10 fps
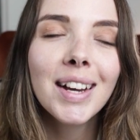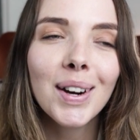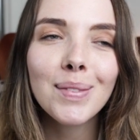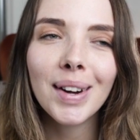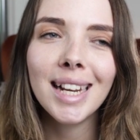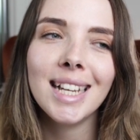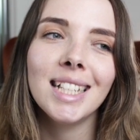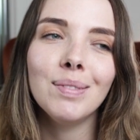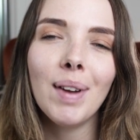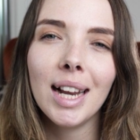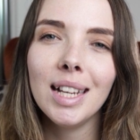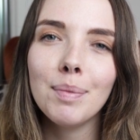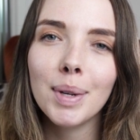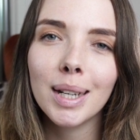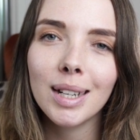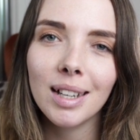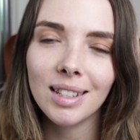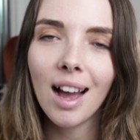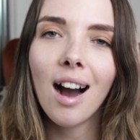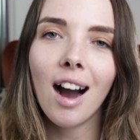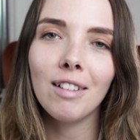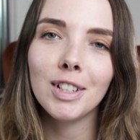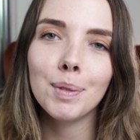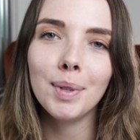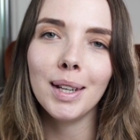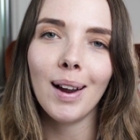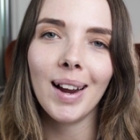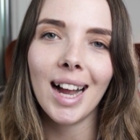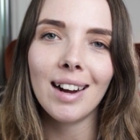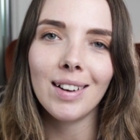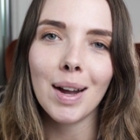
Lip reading: on my list, mainly because I've just been going out